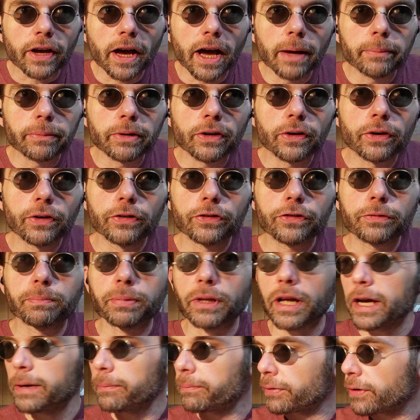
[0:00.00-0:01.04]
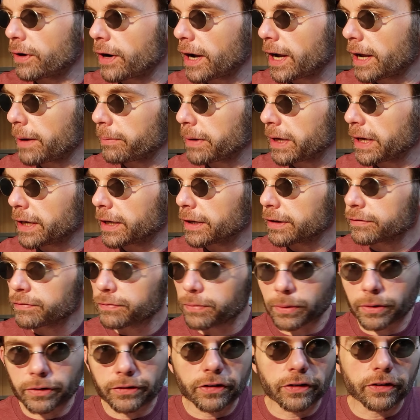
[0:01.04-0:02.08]
I'm your host, Blind Prime, and
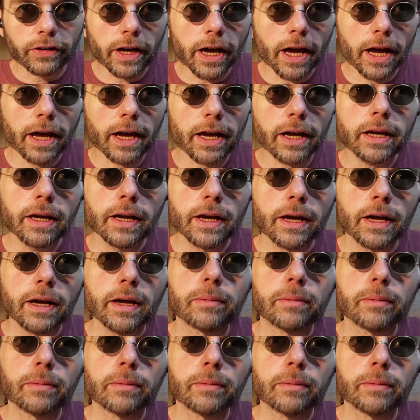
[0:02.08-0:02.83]
for today,